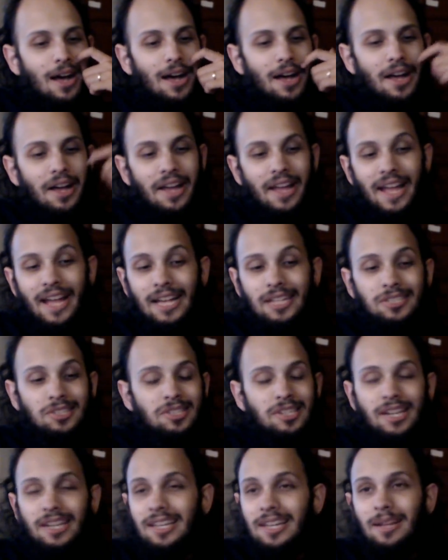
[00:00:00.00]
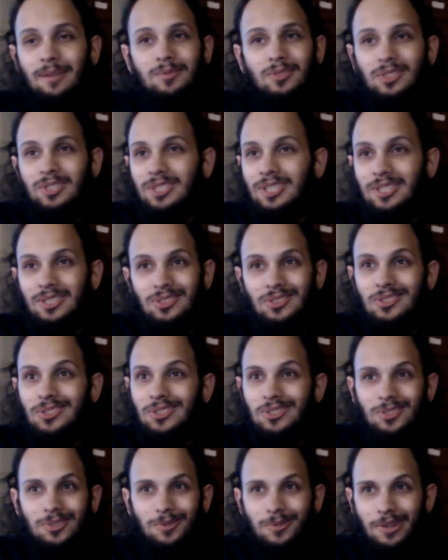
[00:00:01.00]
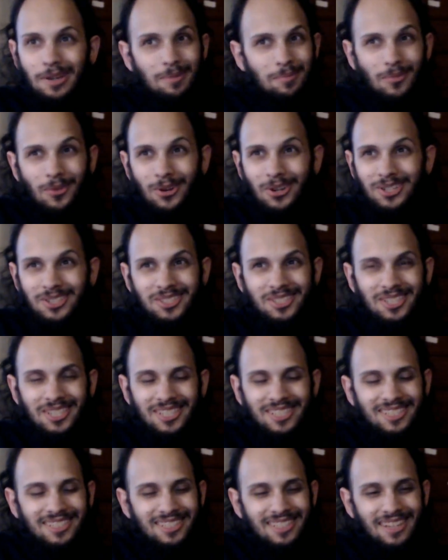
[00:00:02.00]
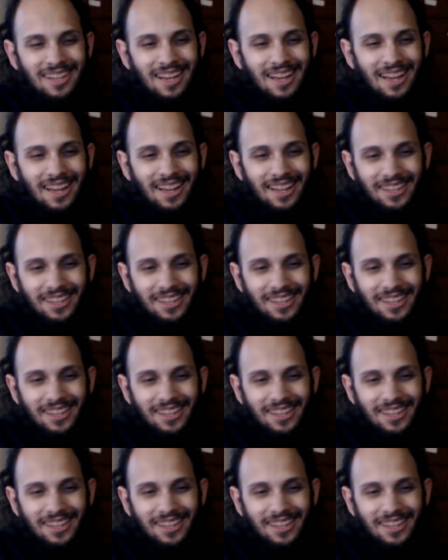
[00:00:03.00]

Aztec I haven't seen since Grant Morrison